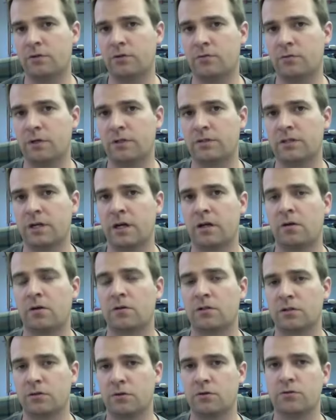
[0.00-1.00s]
to
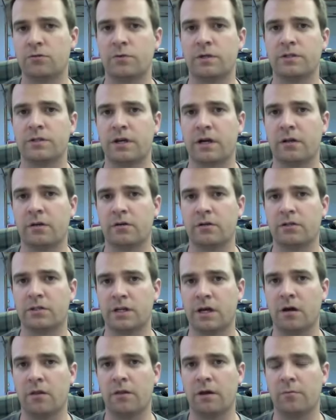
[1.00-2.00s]
retailers and those retailers
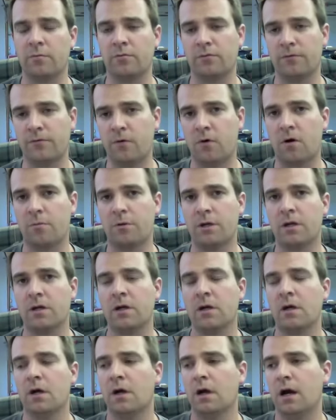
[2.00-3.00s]
sell them for me.
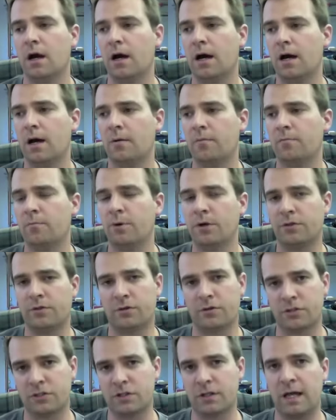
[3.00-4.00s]
But
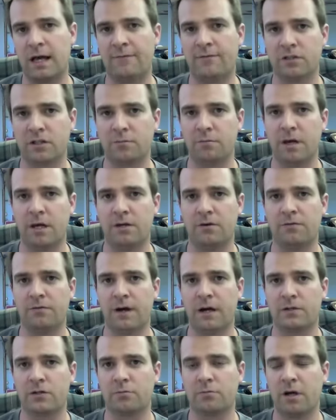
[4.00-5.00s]
they're still obviously
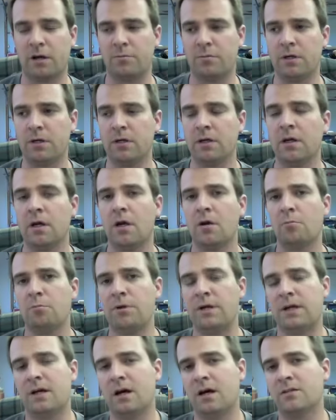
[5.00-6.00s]
manufactured by me.
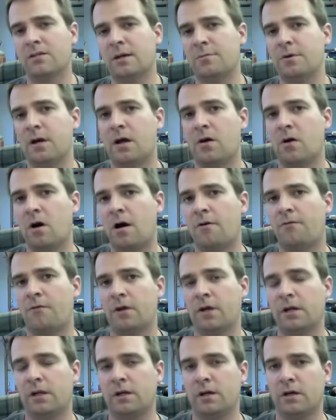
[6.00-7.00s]
Because I'm not
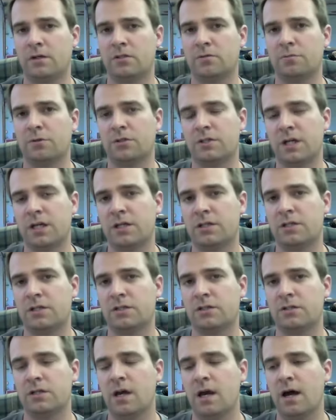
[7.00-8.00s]
offering any
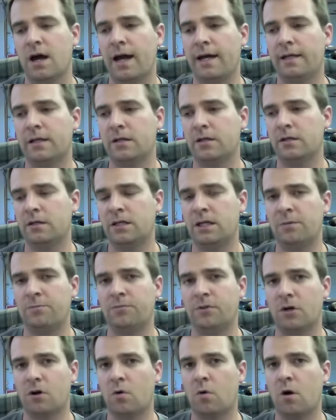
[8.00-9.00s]
customizations, I can
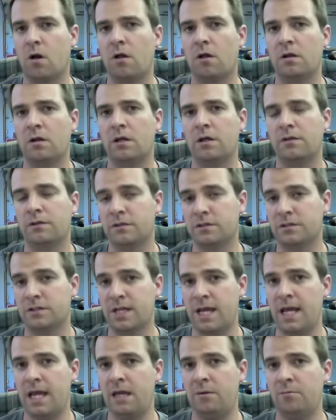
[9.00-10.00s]
keep the quality the
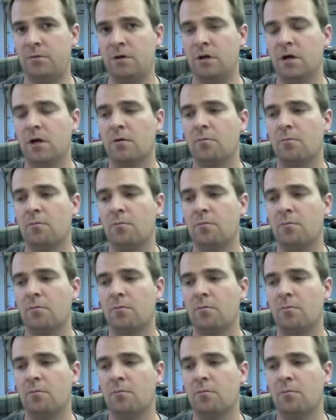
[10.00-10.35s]
same,